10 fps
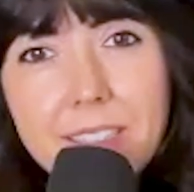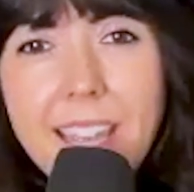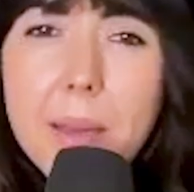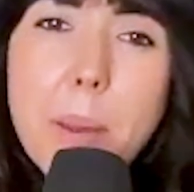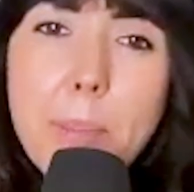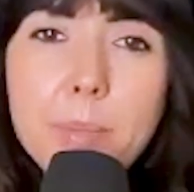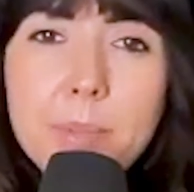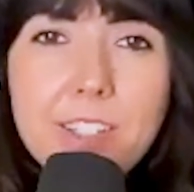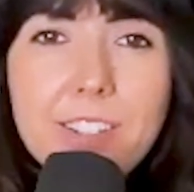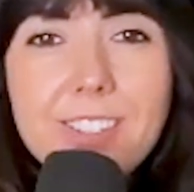And my mom
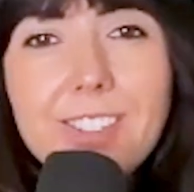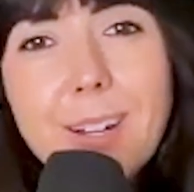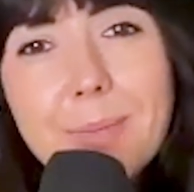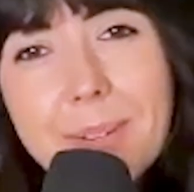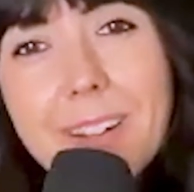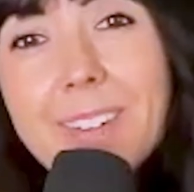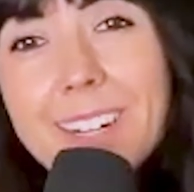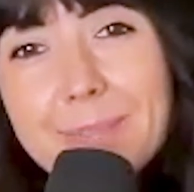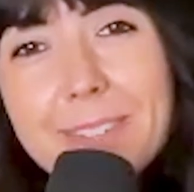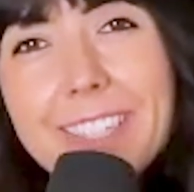did a good job at my grandma.